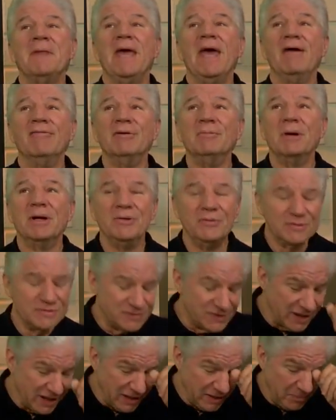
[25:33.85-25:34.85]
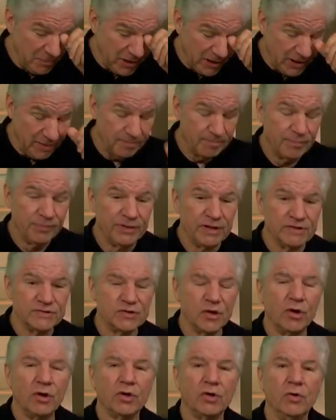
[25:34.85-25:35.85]
Everybody was sending me
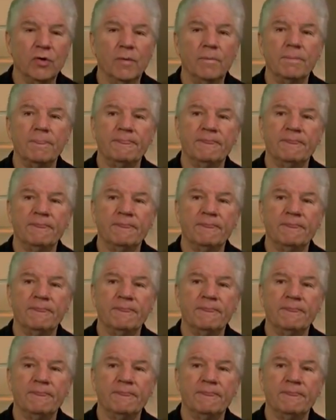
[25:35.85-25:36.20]
this article